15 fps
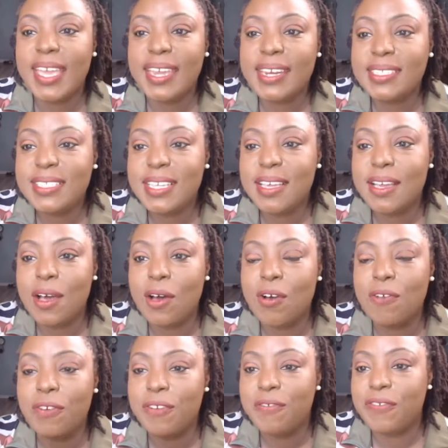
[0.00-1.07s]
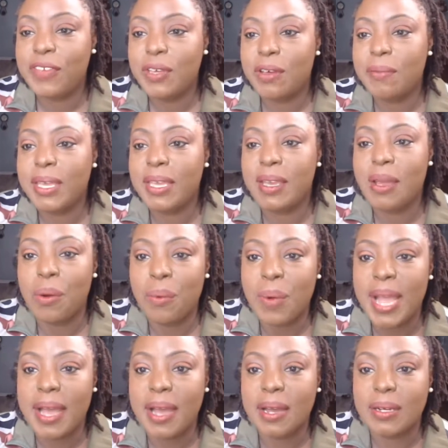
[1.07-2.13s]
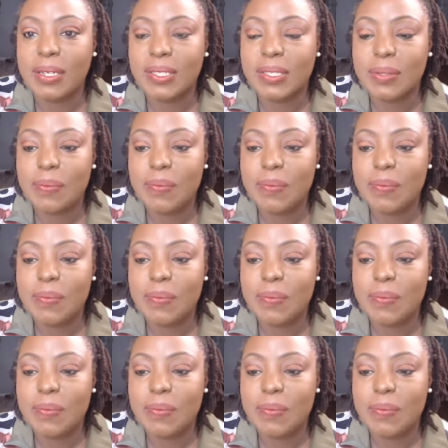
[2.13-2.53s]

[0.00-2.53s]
editing over filming? Wow.